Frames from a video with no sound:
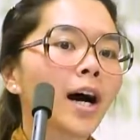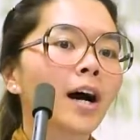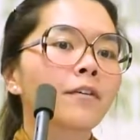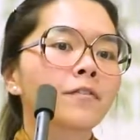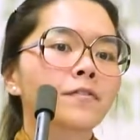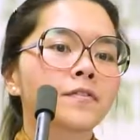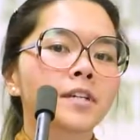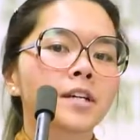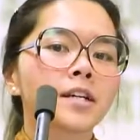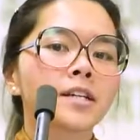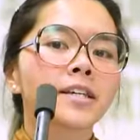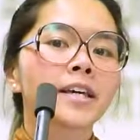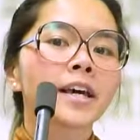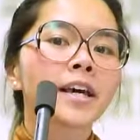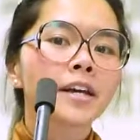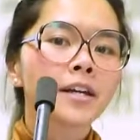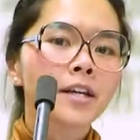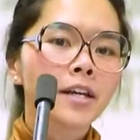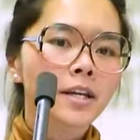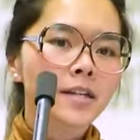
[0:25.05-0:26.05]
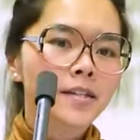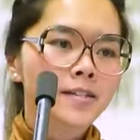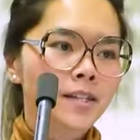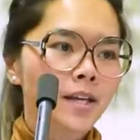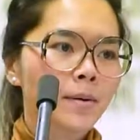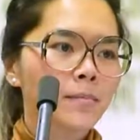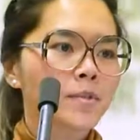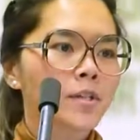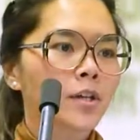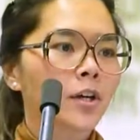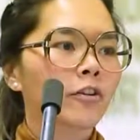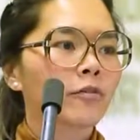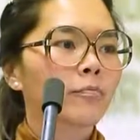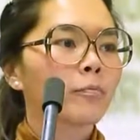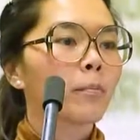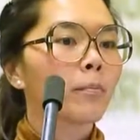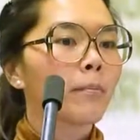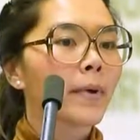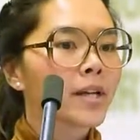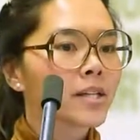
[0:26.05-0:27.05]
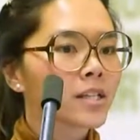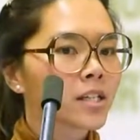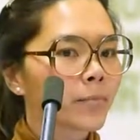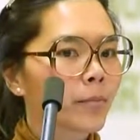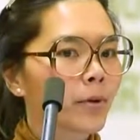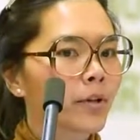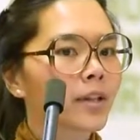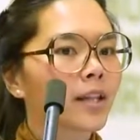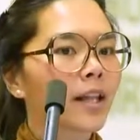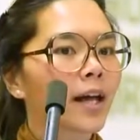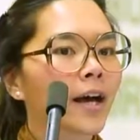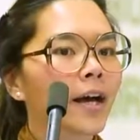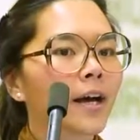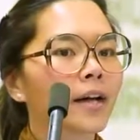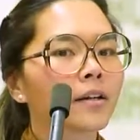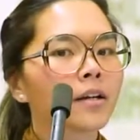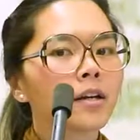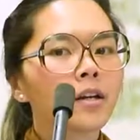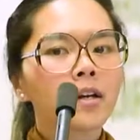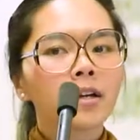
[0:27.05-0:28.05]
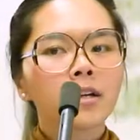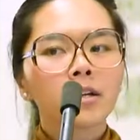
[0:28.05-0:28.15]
after gaining some sort of momentum online,